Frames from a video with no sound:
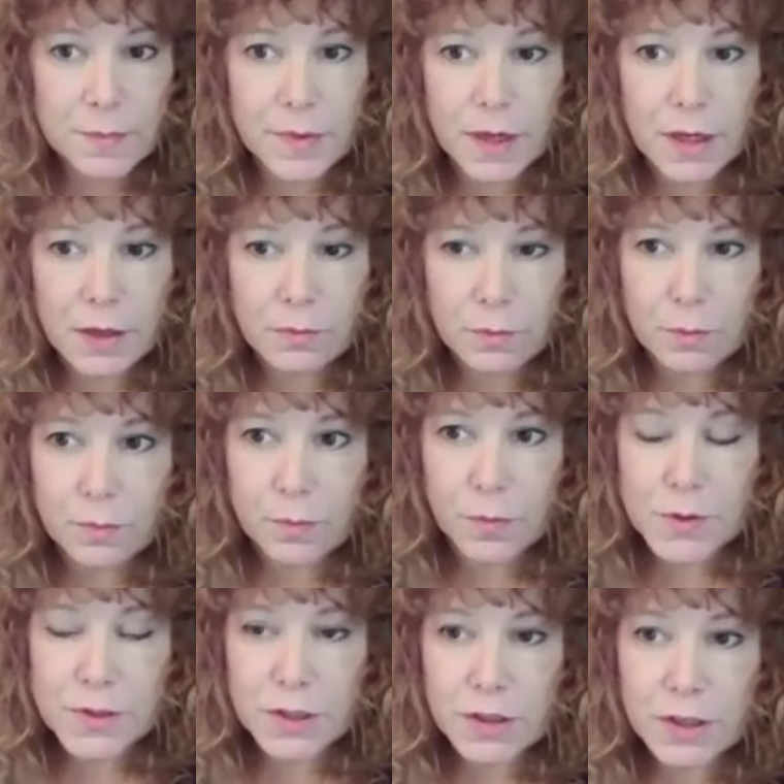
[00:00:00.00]
And we're
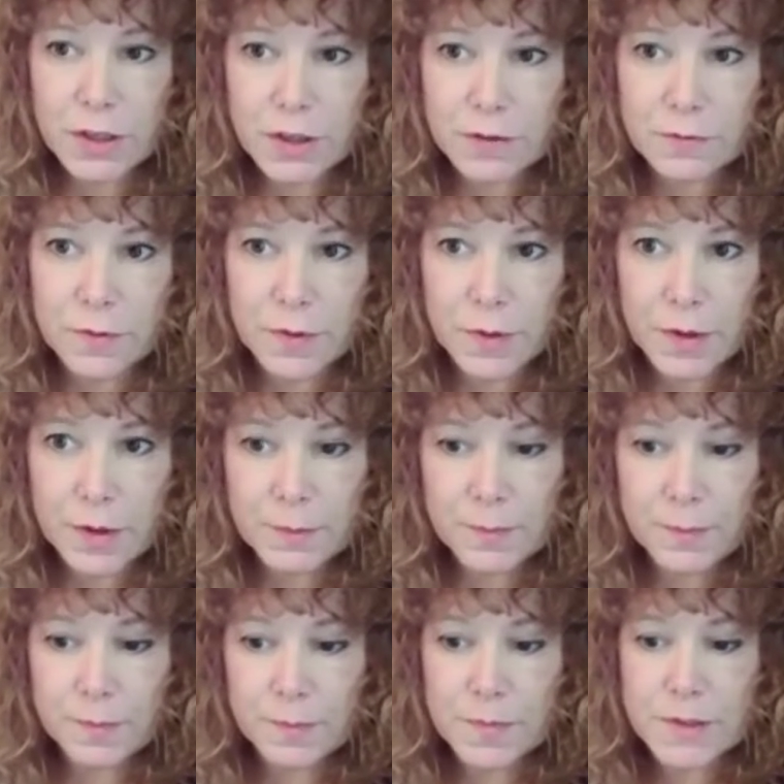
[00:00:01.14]
starting off,
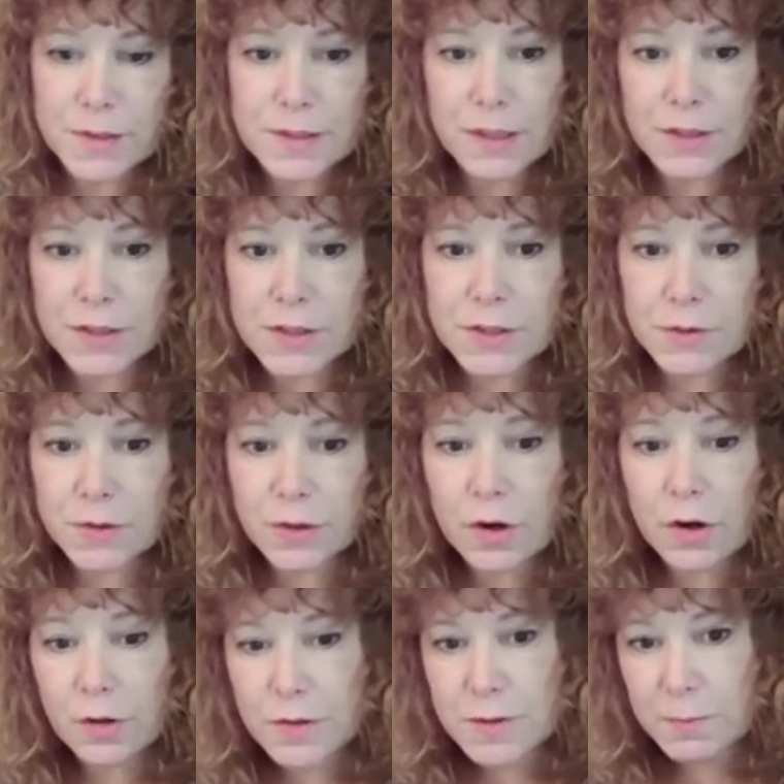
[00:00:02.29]
since I just do the
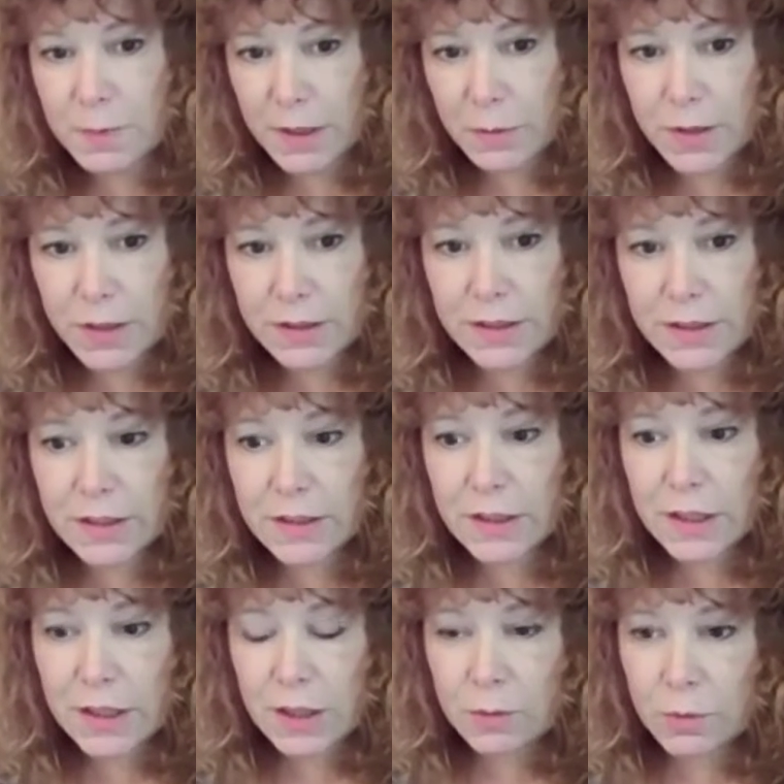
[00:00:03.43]
calls bi-weekly,
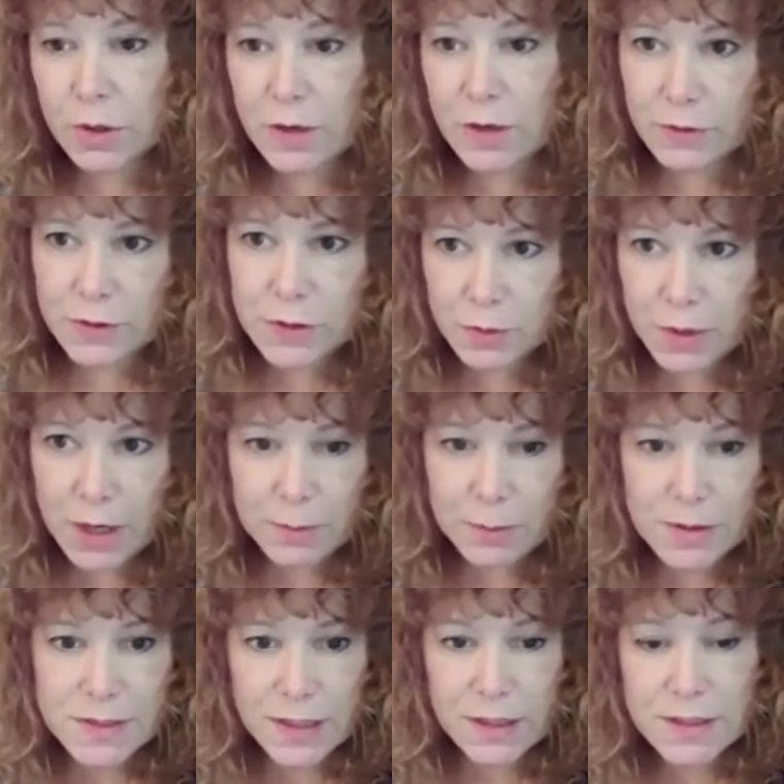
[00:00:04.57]
we'll cover 2
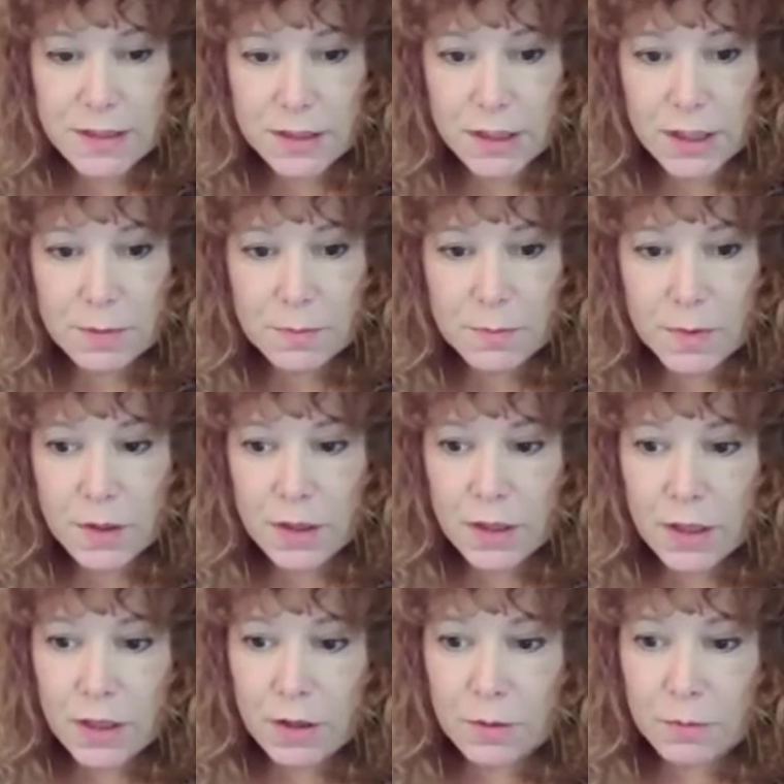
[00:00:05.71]
habits at a time,
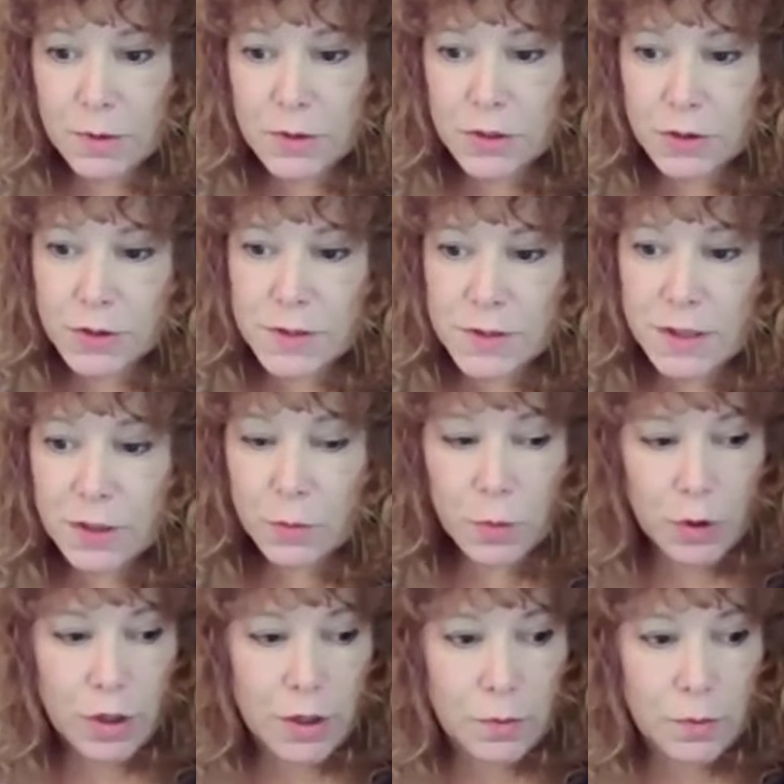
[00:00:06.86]
but you're just going to
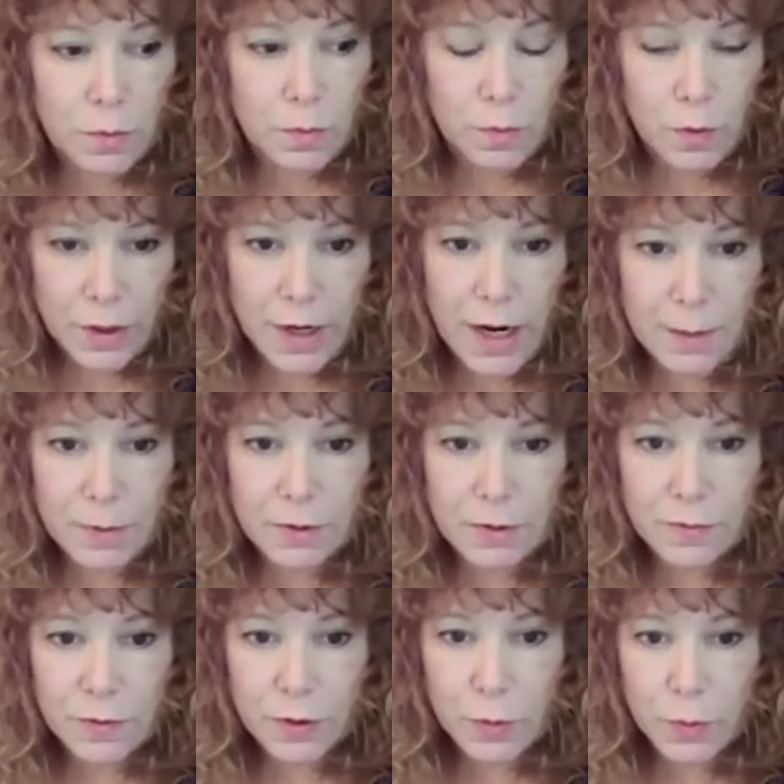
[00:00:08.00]
work on one habit
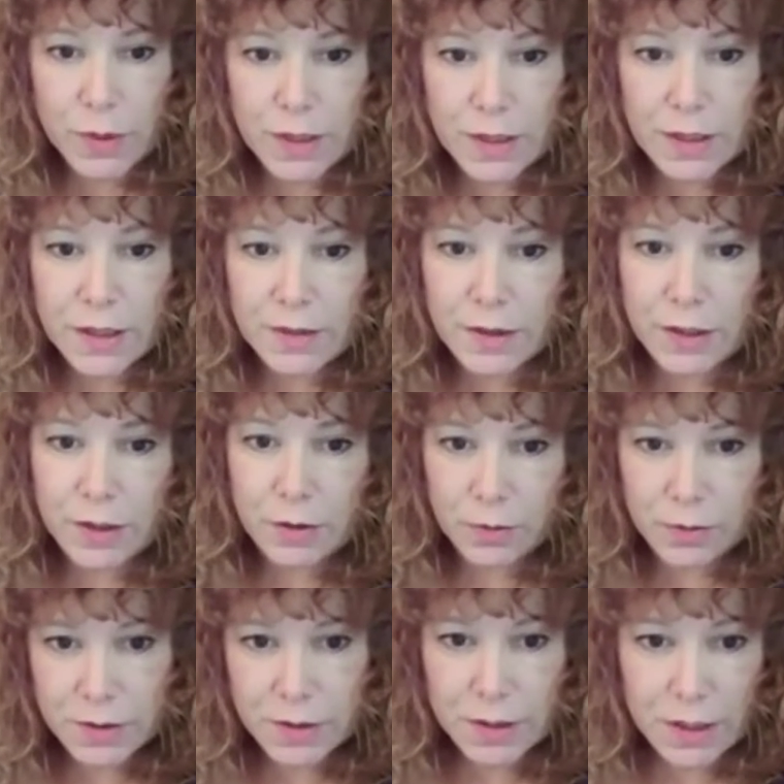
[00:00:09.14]
for a week, and then you go
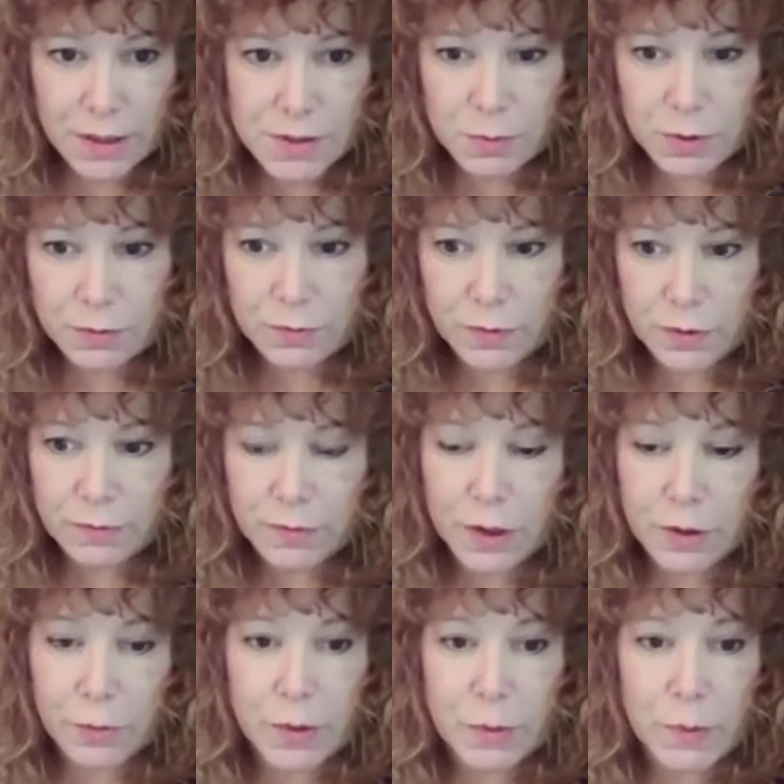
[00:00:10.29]
to the next one for the
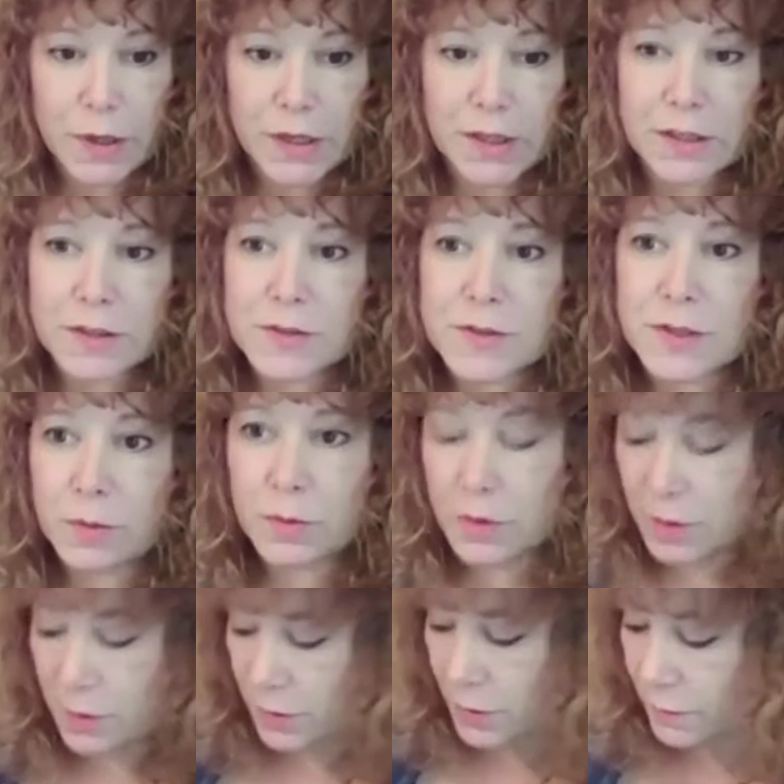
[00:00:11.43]
following week. So
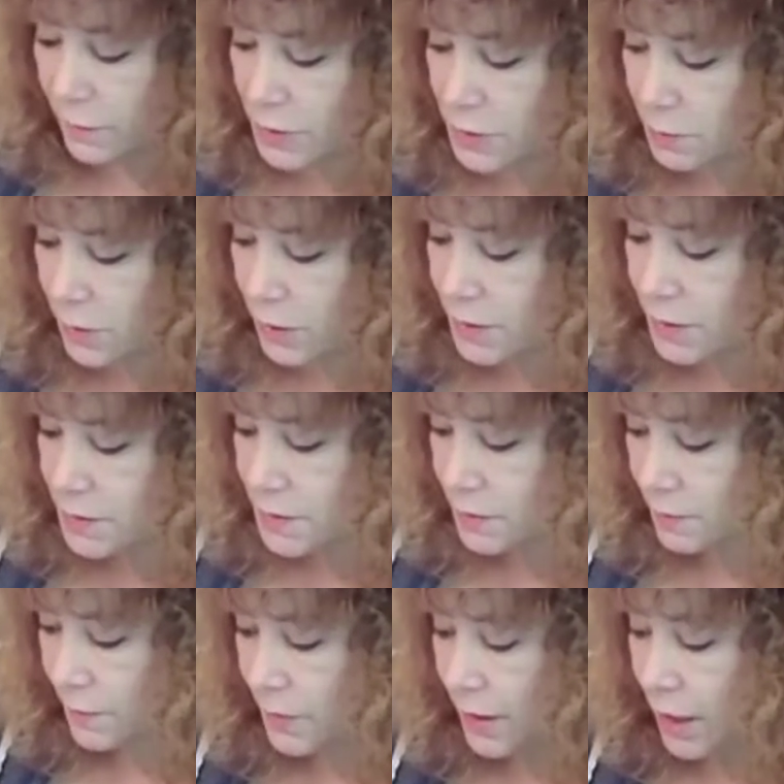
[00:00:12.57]
the first one is,
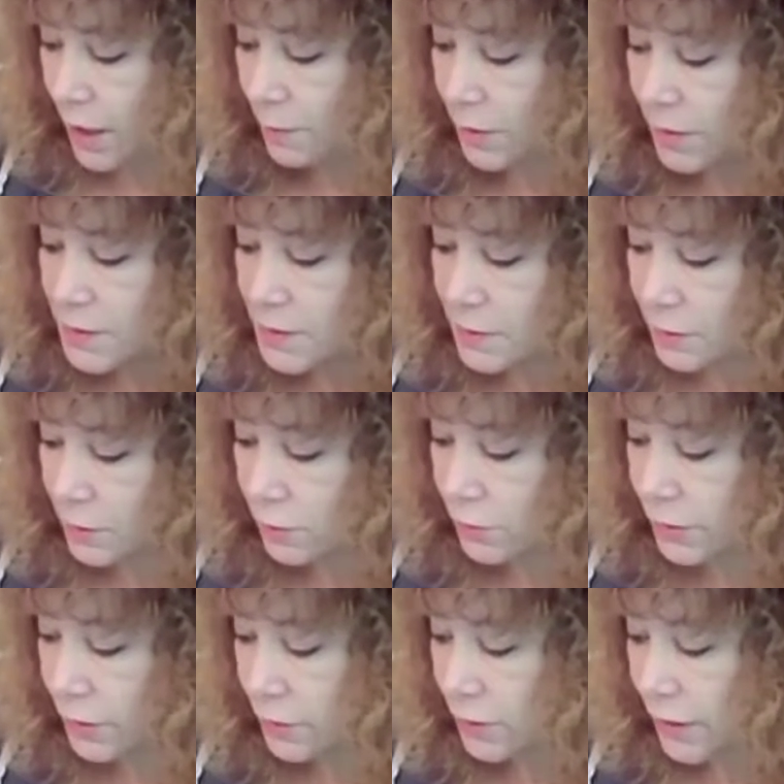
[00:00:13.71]
the habit is
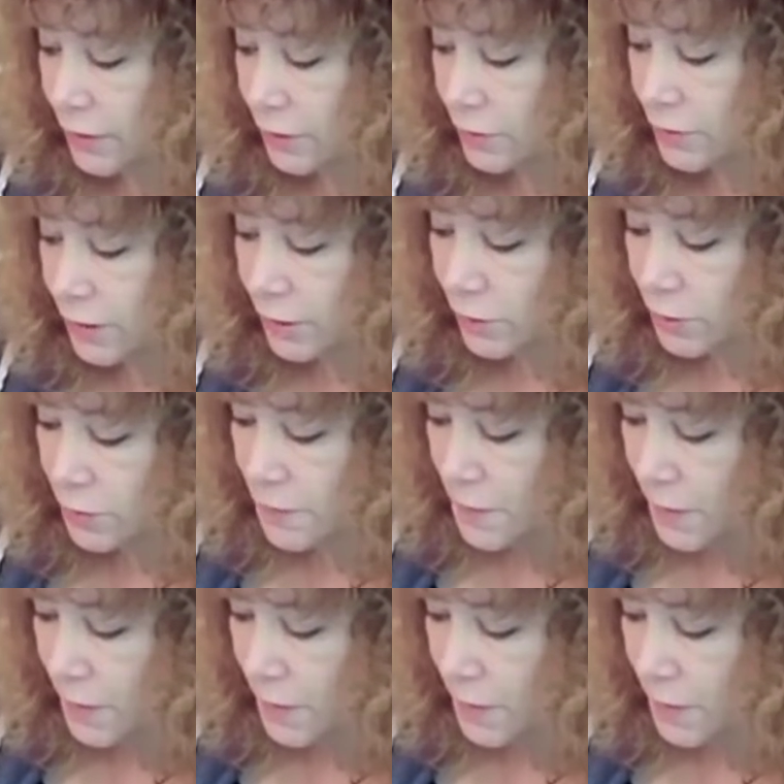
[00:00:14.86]
earlier, lighter dinner.